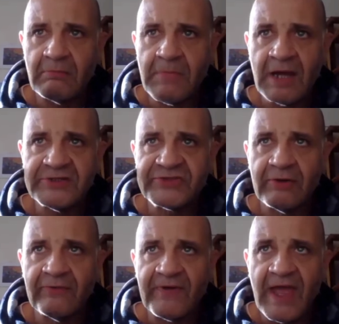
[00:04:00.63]
My
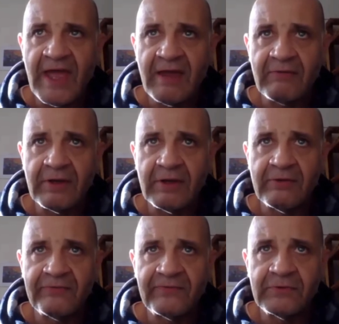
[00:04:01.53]
sort of area
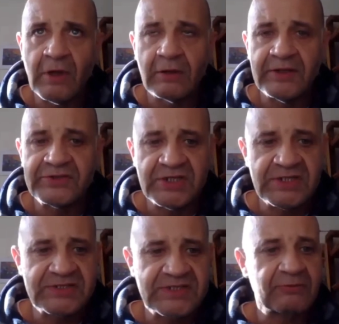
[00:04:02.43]
of knowledge
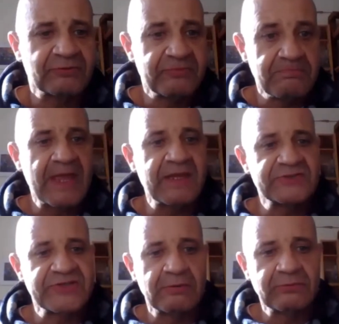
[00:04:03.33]
is how to make
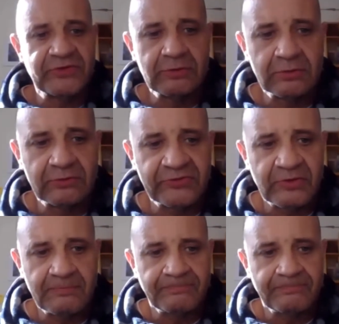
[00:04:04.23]
stone tools.